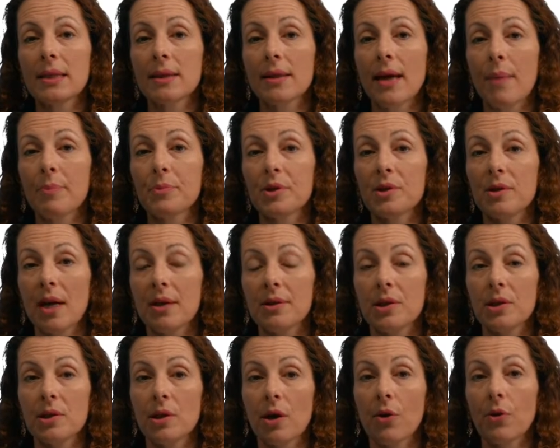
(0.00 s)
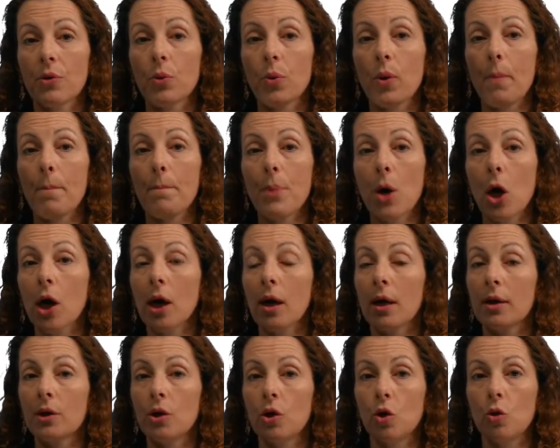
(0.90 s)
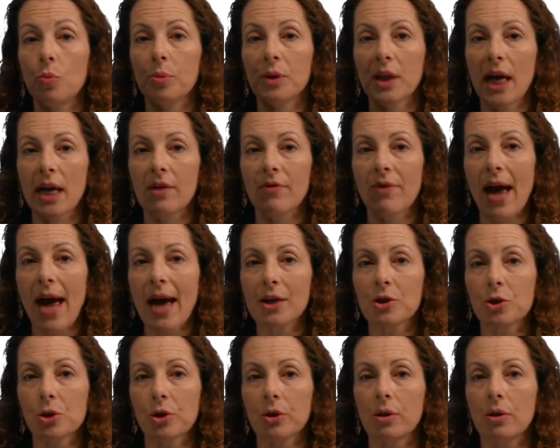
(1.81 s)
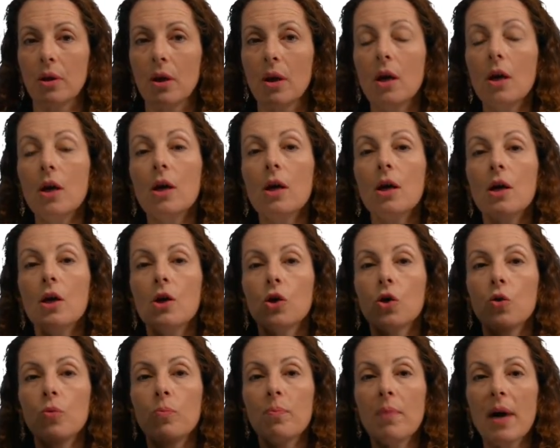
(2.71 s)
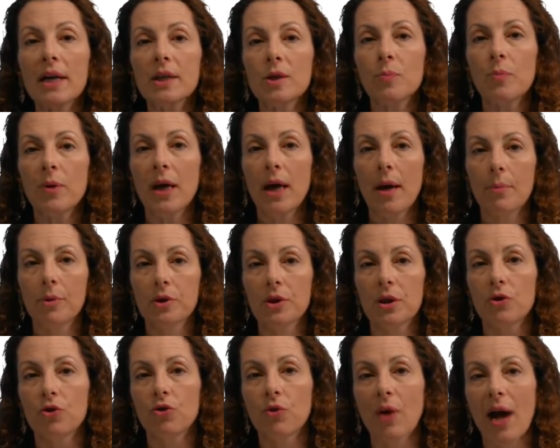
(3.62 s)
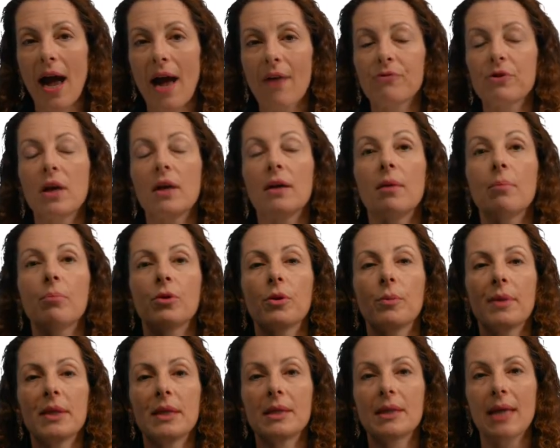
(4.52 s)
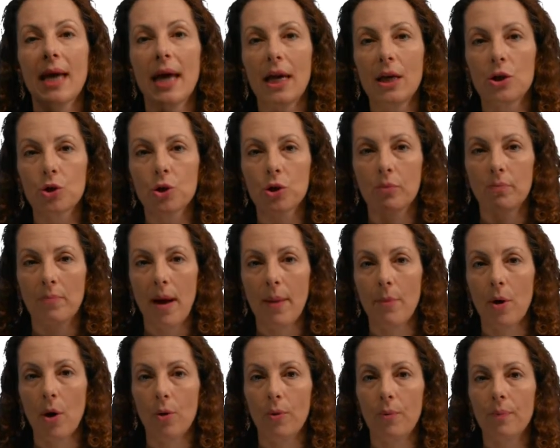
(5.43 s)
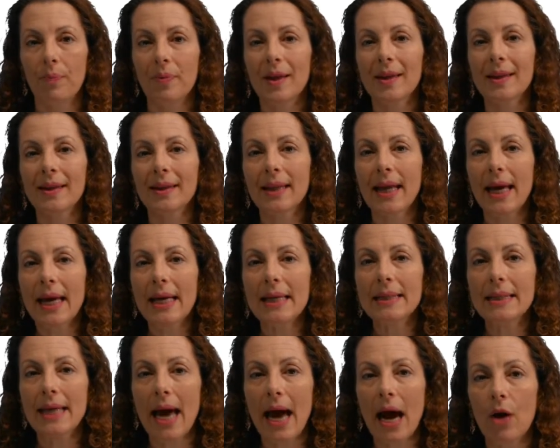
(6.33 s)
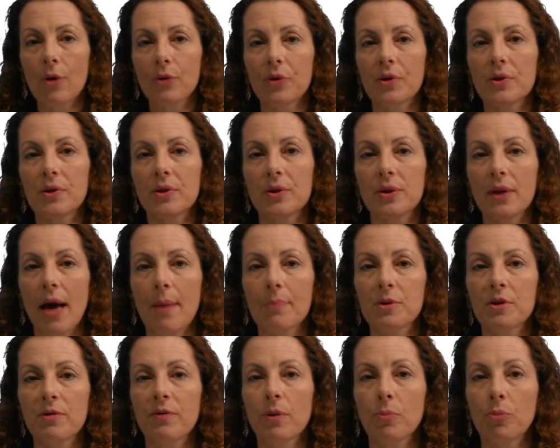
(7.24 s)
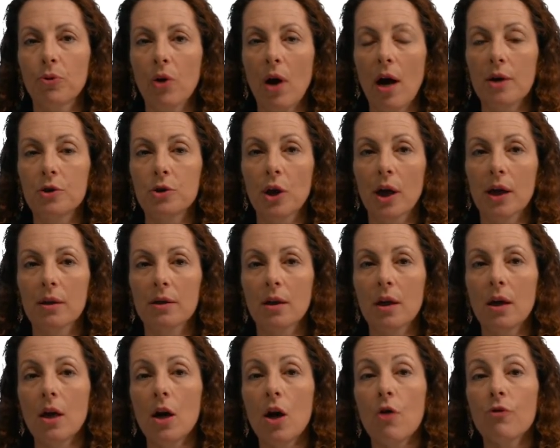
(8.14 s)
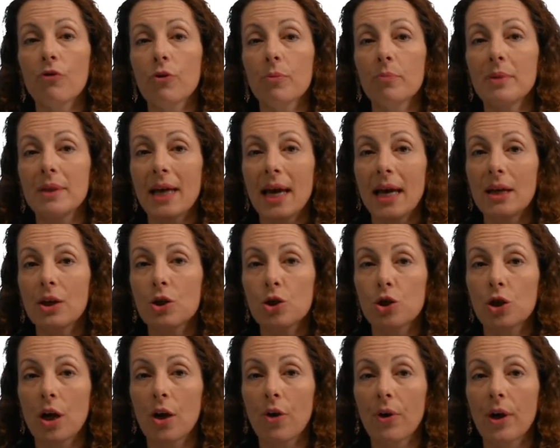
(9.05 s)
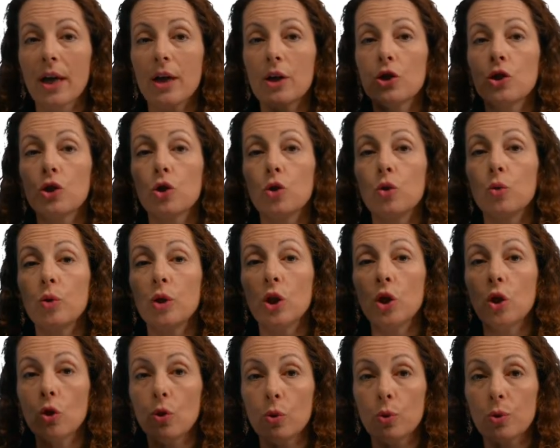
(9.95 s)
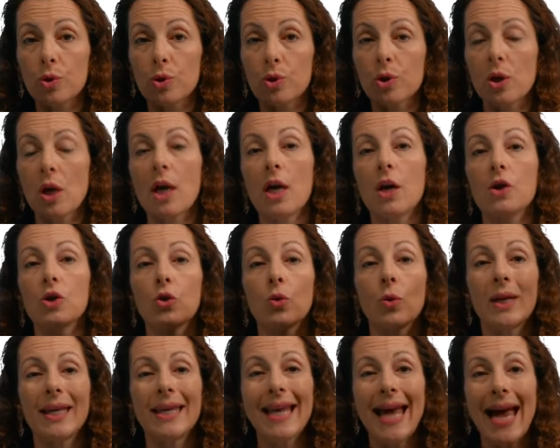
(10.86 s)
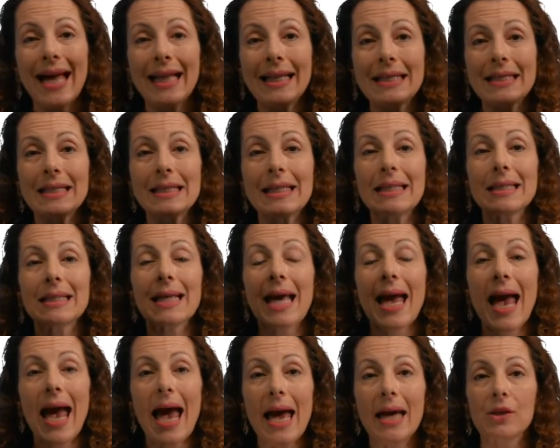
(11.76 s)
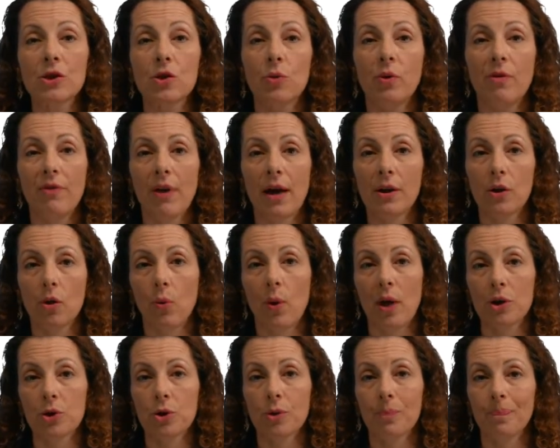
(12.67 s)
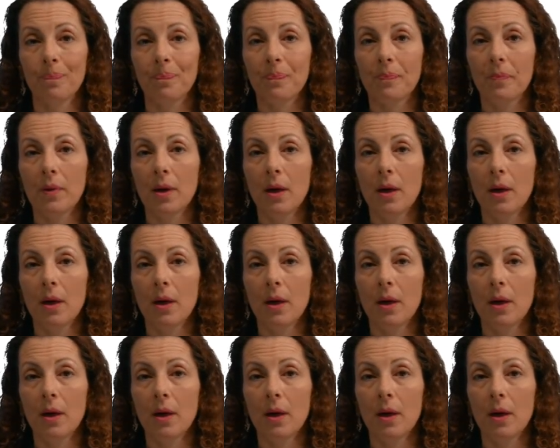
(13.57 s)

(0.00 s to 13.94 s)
the steps necessary to embark on a new plan of action, you must be able to draft an implementation memo that lays out the steps of the project, from data sharing to use, to analysis, and to evaluation.